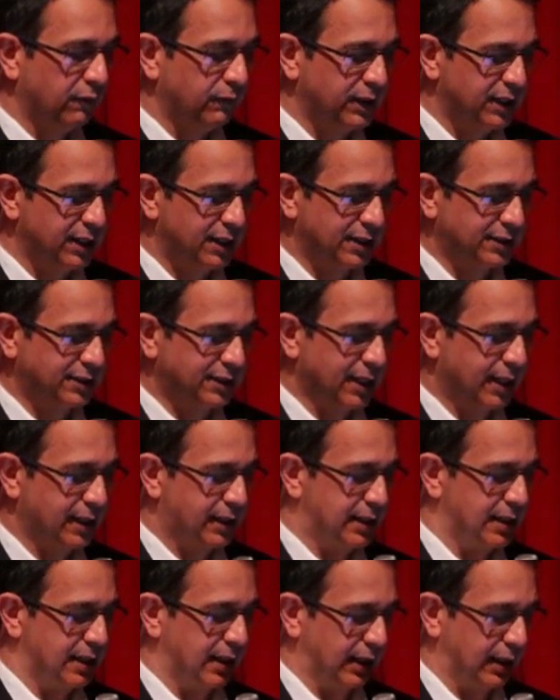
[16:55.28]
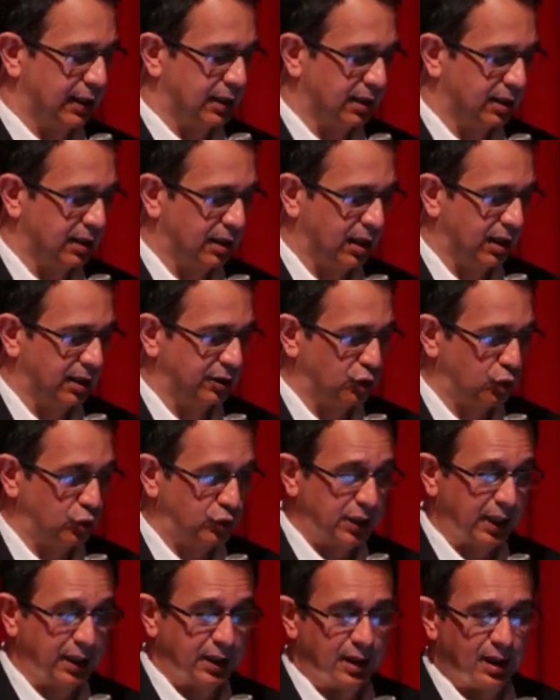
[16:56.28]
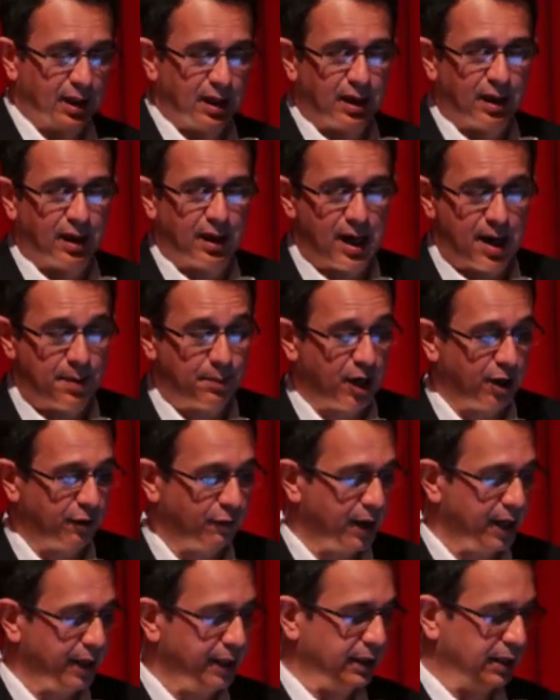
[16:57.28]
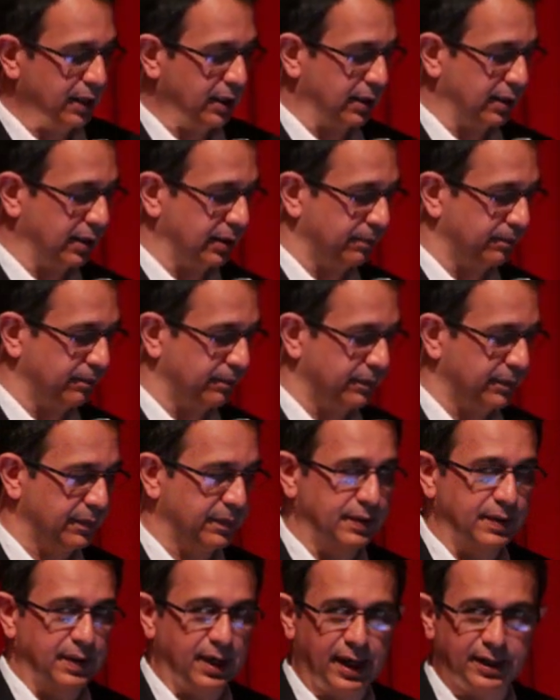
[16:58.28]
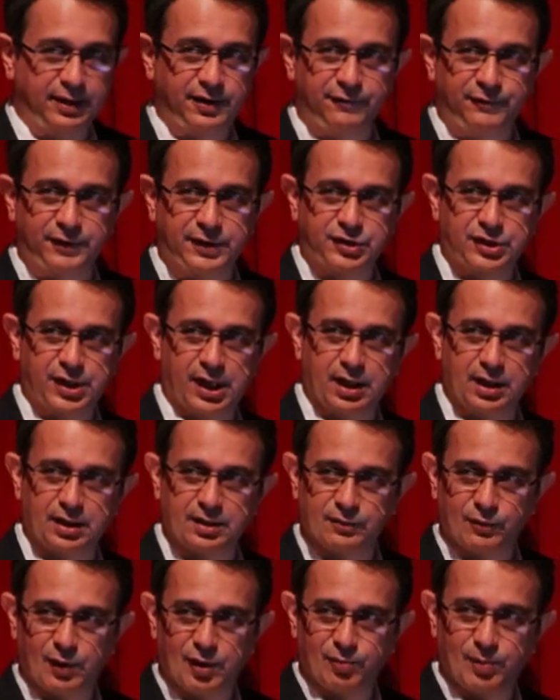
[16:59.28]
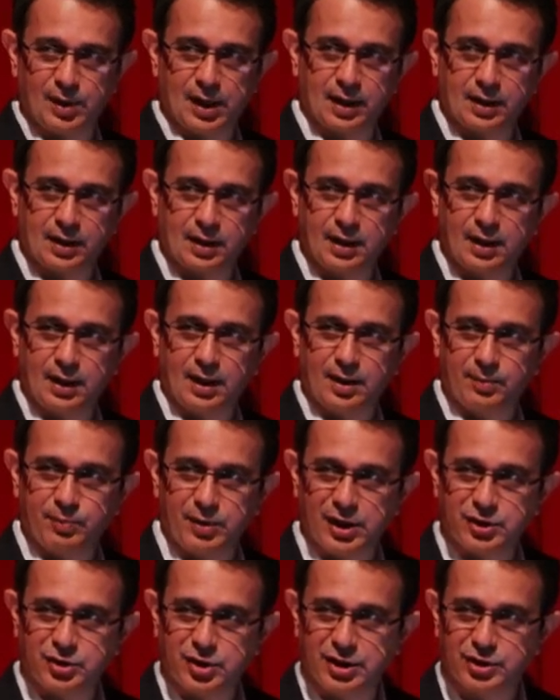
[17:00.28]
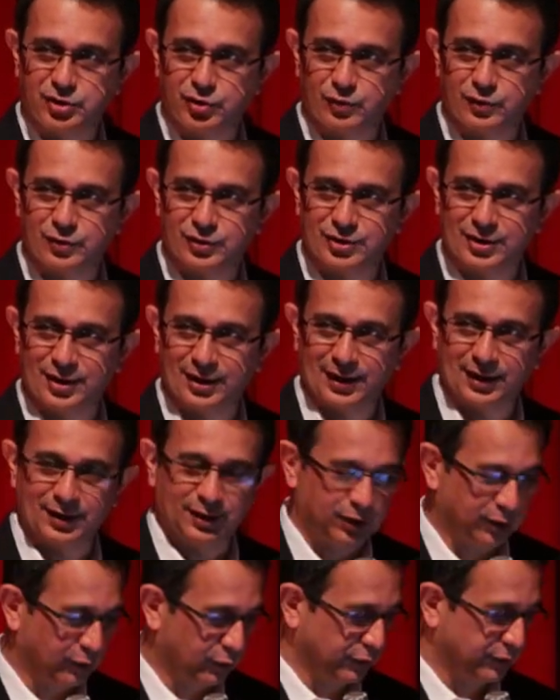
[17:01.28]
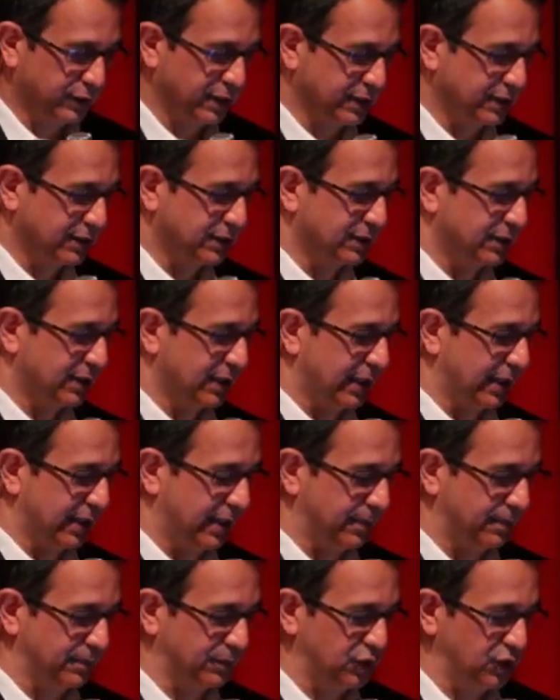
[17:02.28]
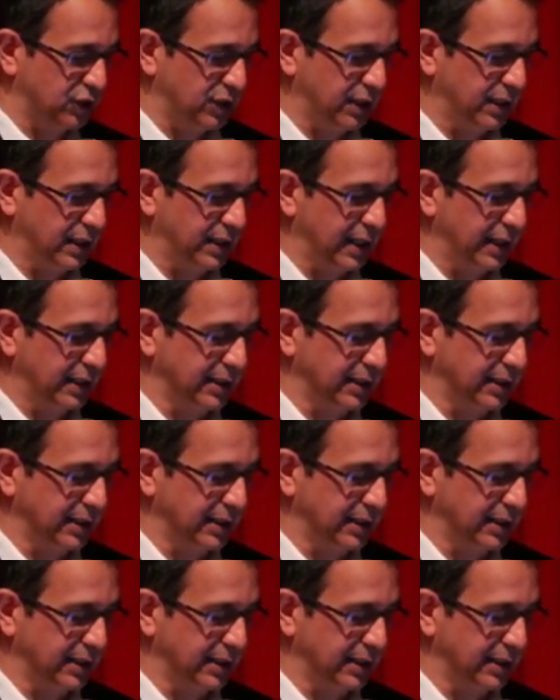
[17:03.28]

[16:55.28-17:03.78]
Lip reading: We did a study in using MRI. Heather Fitzke, one of my PhD students sitting in the audience, she and